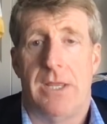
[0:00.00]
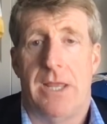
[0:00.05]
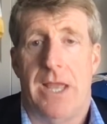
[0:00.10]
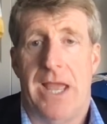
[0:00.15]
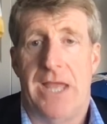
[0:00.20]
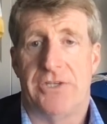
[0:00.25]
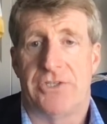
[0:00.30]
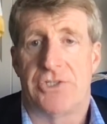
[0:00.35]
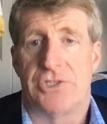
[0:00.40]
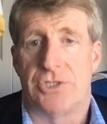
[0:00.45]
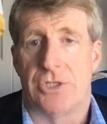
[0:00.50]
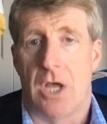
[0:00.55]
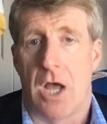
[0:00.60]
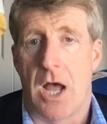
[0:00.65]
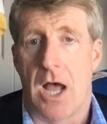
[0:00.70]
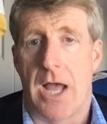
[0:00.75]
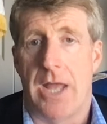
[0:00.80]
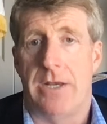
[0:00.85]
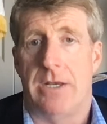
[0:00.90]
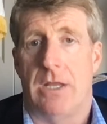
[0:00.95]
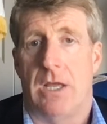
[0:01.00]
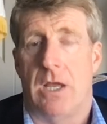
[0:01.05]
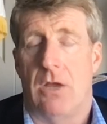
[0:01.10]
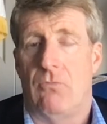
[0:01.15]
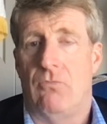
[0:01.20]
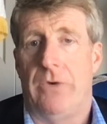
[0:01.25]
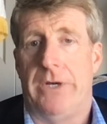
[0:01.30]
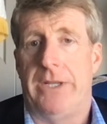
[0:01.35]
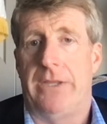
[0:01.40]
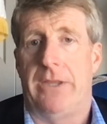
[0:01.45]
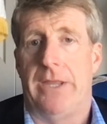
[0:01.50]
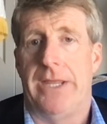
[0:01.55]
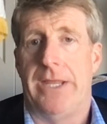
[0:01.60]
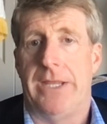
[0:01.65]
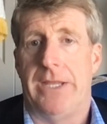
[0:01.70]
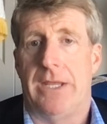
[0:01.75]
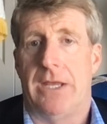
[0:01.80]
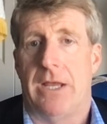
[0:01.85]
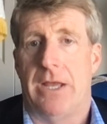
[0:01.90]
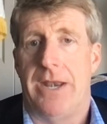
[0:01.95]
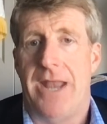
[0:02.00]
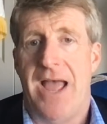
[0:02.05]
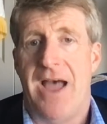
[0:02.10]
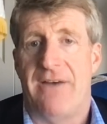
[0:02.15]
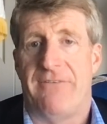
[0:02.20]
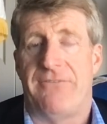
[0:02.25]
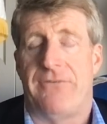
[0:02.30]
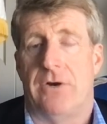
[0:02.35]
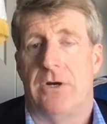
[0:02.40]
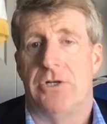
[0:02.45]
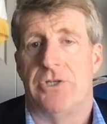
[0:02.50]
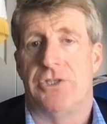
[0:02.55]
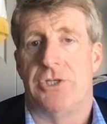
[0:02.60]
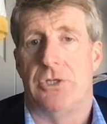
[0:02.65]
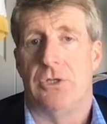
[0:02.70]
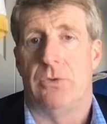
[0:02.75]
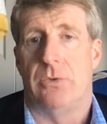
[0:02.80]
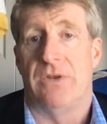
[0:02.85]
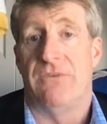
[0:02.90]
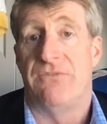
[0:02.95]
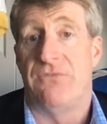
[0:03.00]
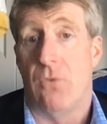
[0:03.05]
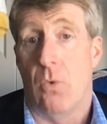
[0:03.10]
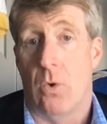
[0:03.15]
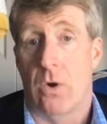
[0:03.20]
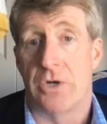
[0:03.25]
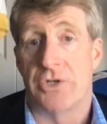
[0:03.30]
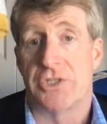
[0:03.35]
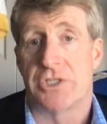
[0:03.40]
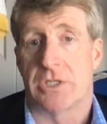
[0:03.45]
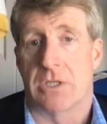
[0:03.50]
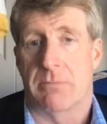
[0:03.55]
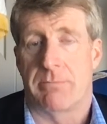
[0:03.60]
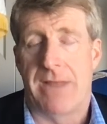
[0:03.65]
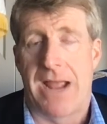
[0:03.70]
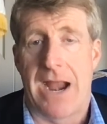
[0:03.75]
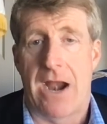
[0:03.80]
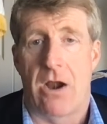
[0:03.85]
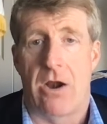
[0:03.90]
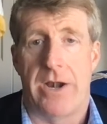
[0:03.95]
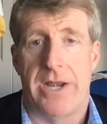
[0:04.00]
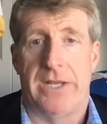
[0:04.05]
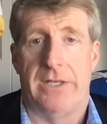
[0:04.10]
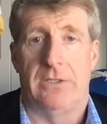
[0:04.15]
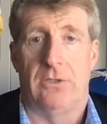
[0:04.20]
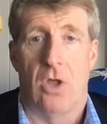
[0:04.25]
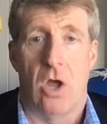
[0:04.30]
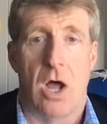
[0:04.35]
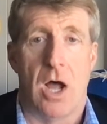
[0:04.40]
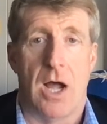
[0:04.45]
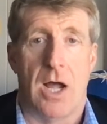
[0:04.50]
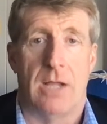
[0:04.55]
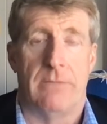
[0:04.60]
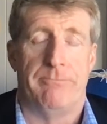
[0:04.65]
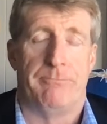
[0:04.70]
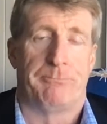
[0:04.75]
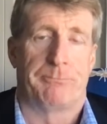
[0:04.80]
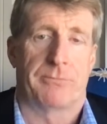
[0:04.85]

and sought really an effort to enforce the parity law